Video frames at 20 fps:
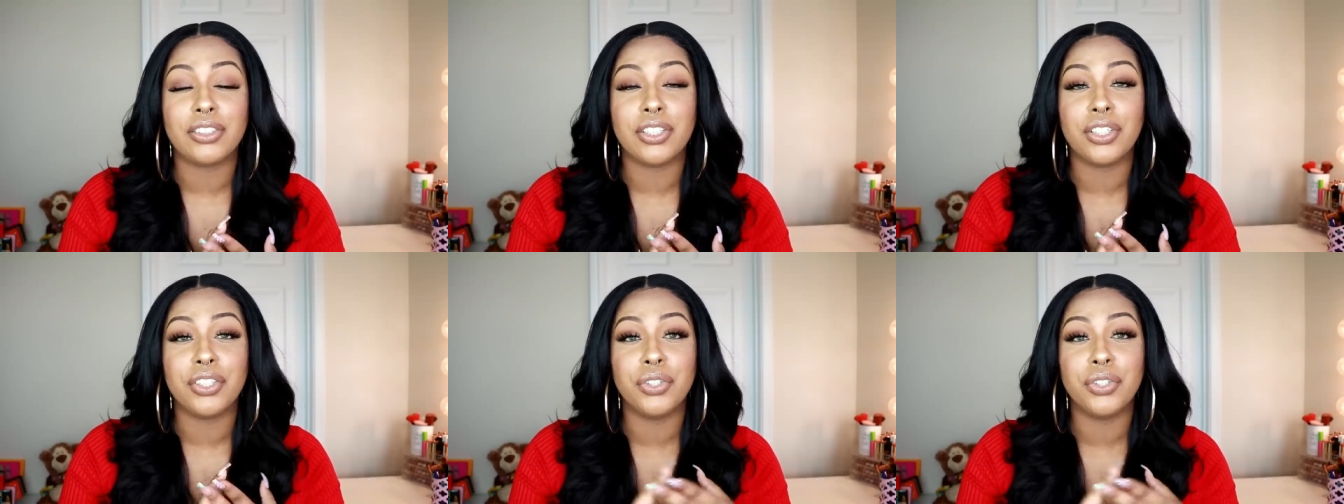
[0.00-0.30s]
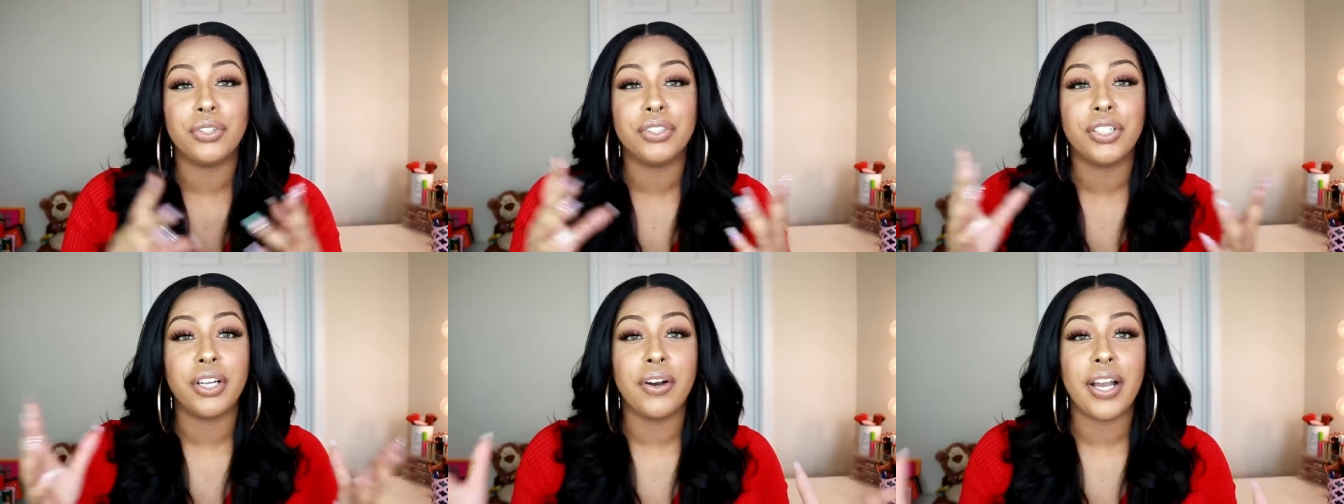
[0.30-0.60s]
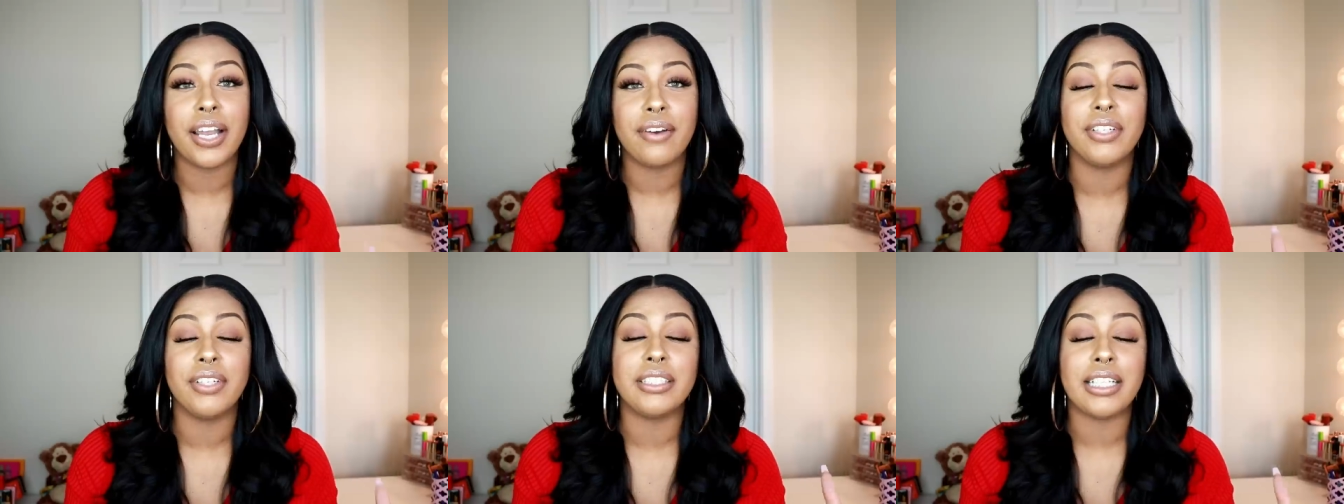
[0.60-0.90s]
so you'll know
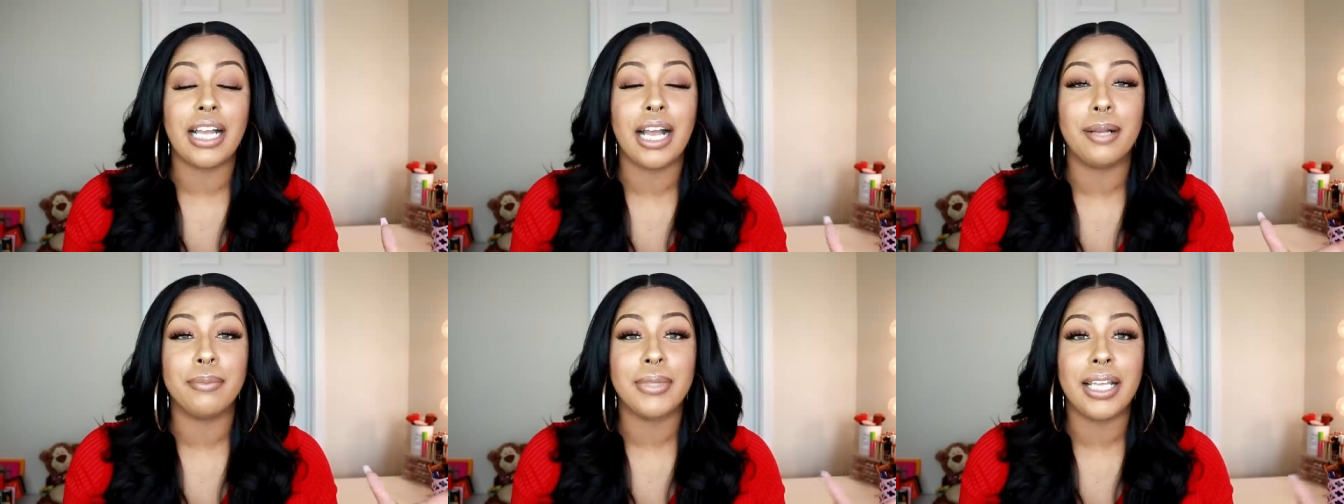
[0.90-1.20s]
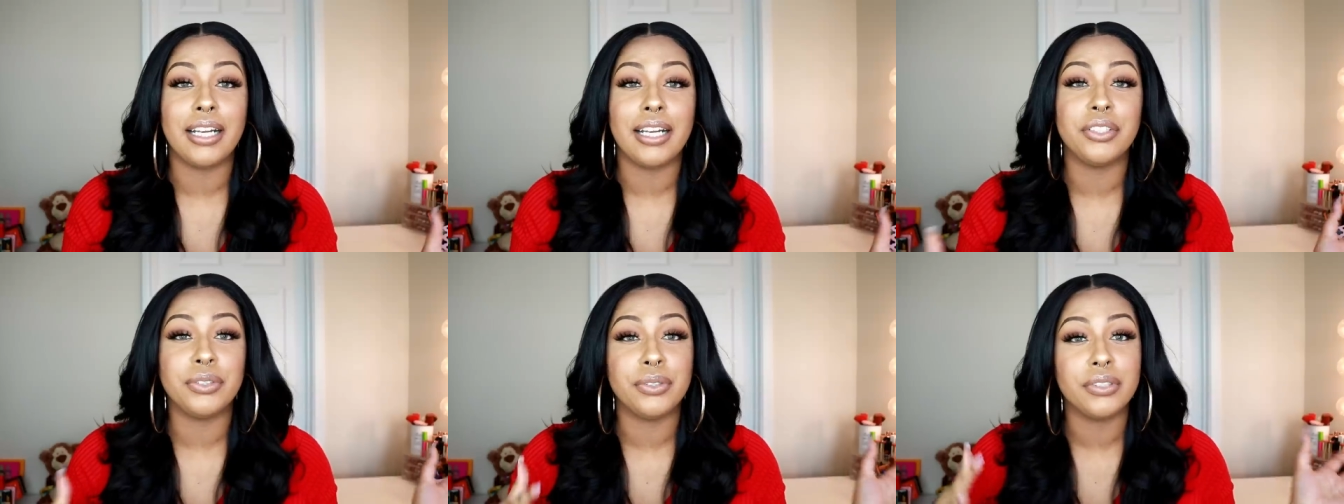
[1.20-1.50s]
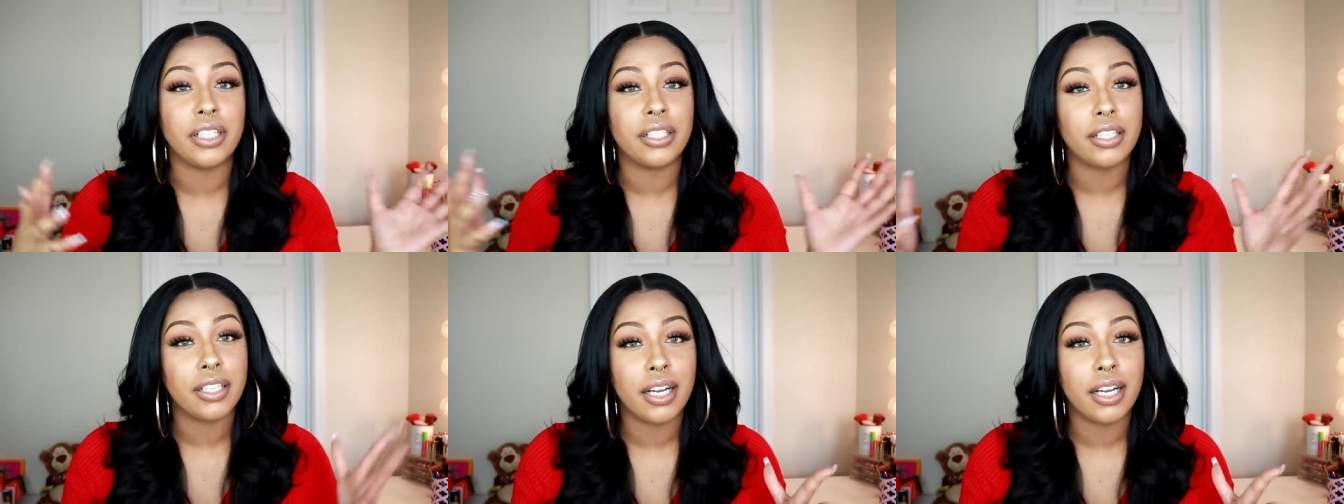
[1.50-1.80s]
every time that I do
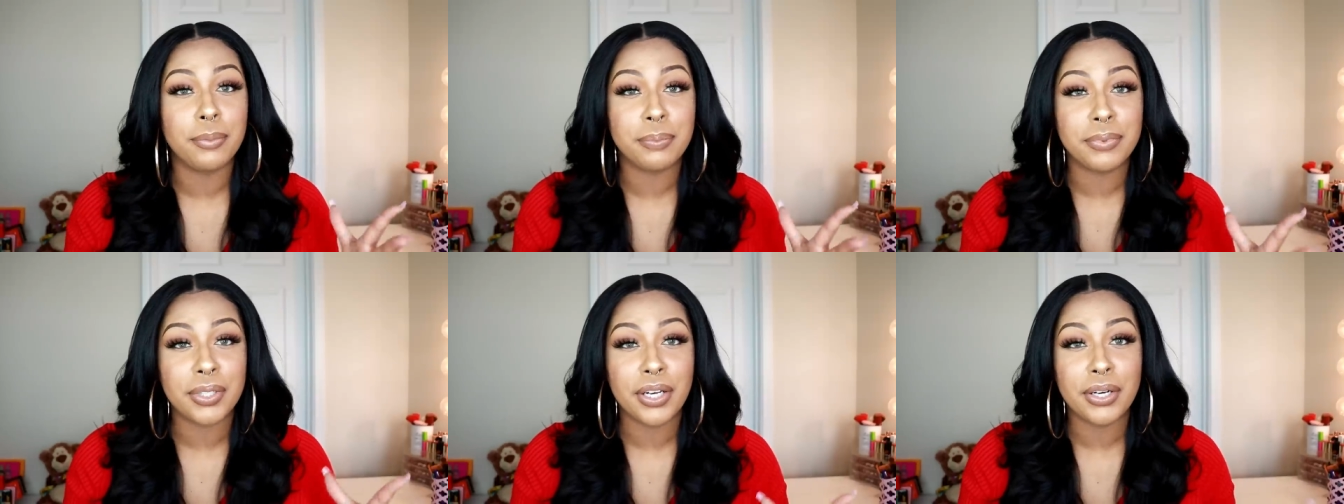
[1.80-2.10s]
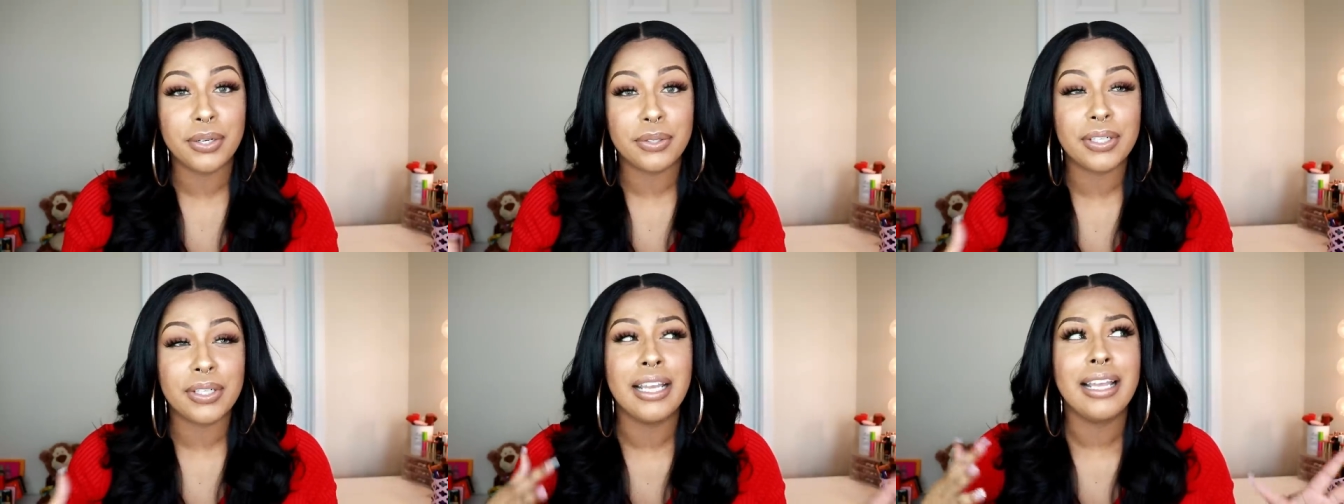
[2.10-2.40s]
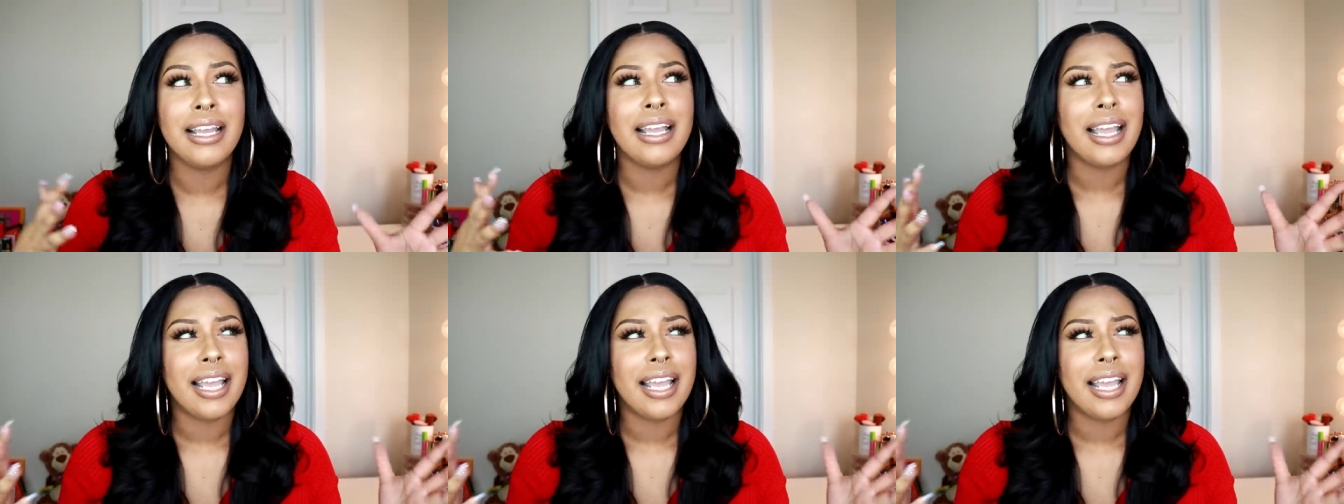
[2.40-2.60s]
another upload.